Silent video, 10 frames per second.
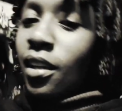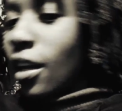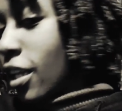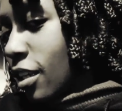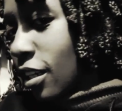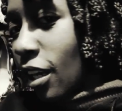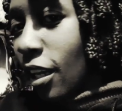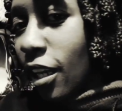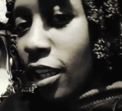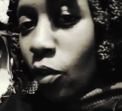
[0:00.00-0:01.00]
like
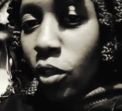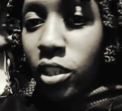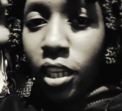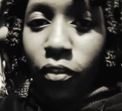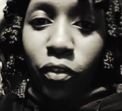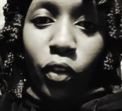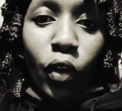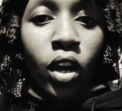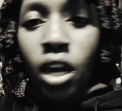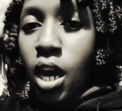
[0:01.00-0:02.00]
really, I can watch her for
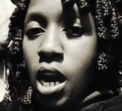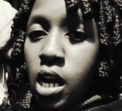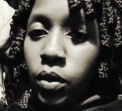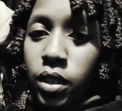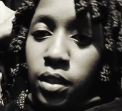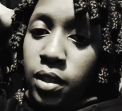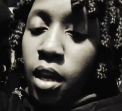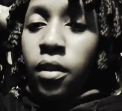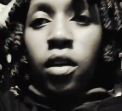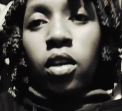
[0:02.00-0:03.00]
hours.
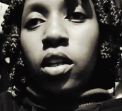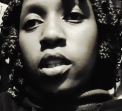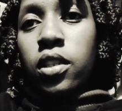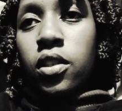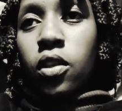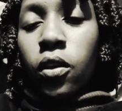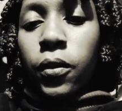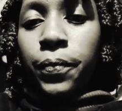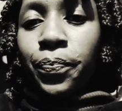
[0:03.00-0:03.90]
Also,